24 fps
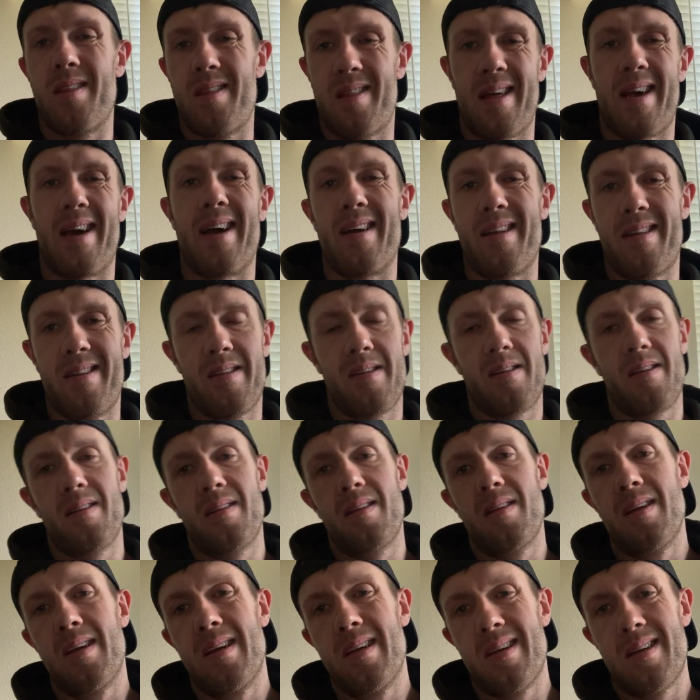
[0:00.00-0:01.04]
that
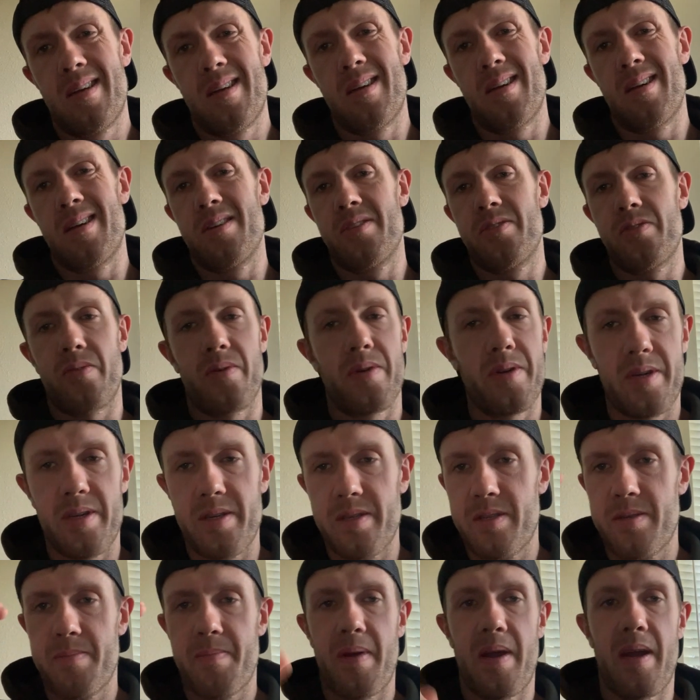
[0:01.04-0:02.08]
uh,
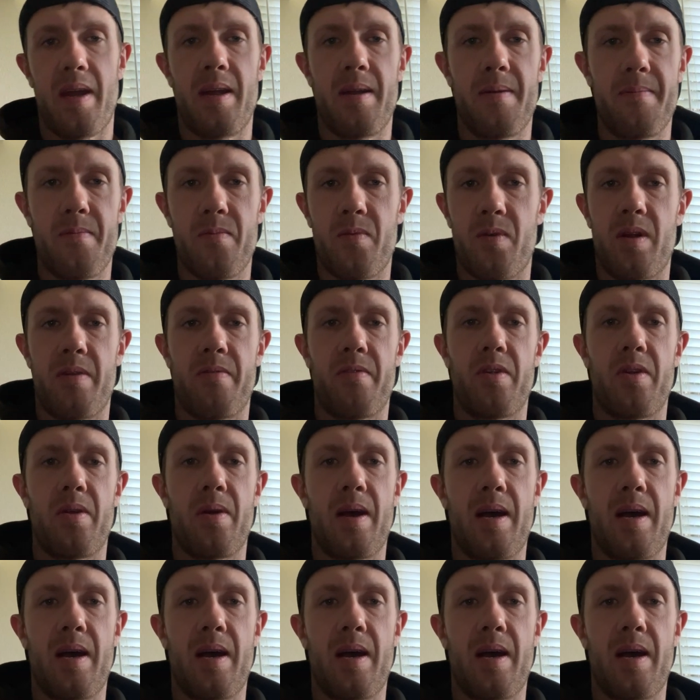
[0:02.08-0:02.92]
soreness, pain, whatever you